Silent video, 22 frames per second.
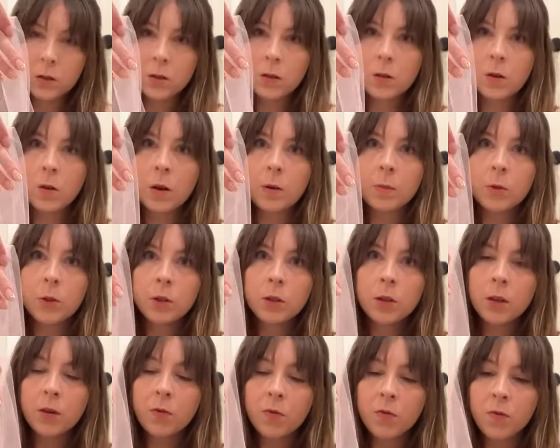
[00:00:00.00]
So I'm just
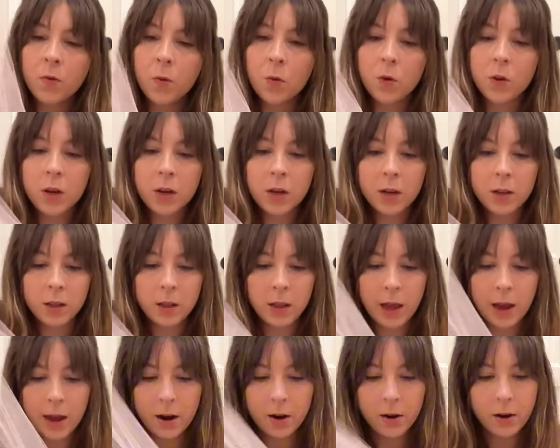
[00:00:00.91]
like folding and
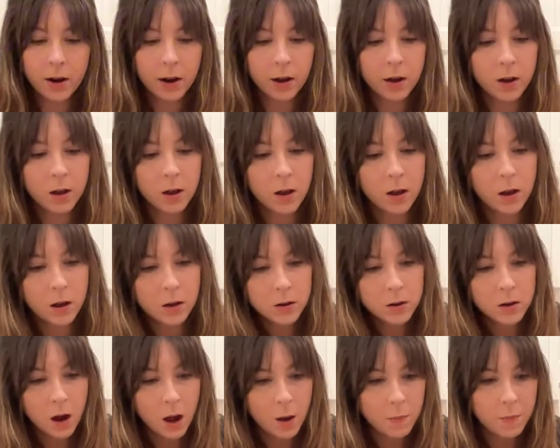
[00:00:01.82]
layering on
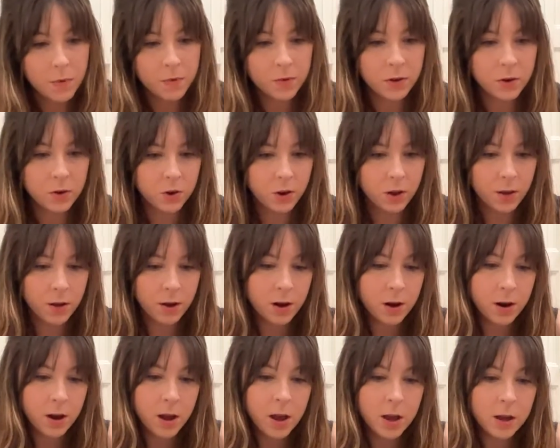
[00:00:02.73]
top of each other
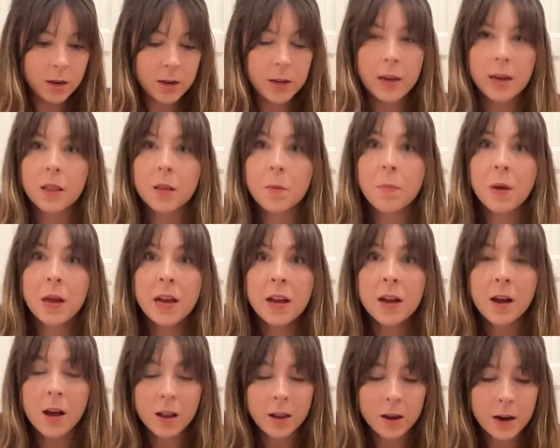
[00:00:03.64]
to get the pink
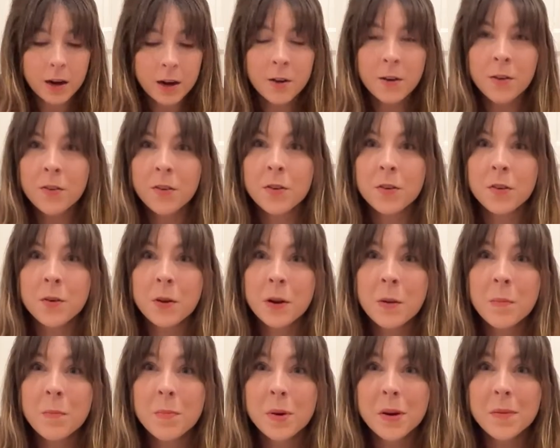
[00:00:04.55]
color, and also so I
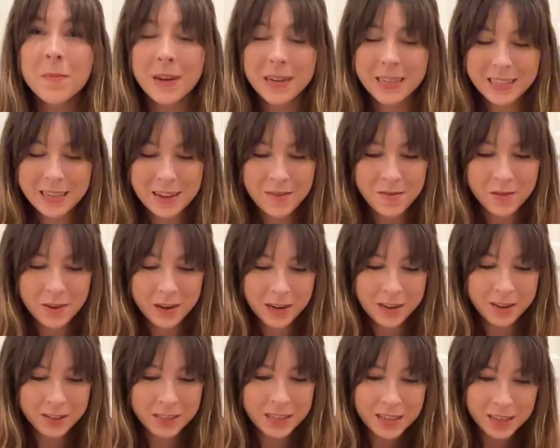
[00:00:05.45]
don't burn myself when I
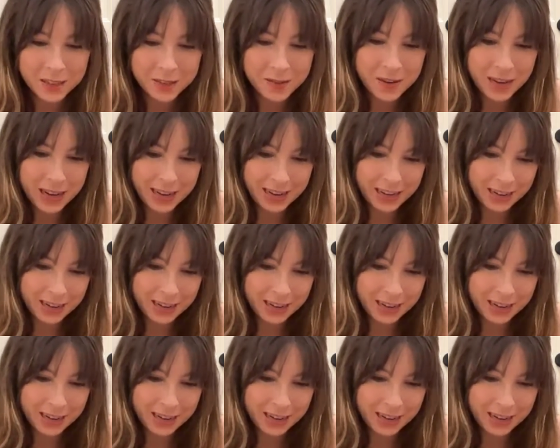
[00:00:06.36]
use the glue gun.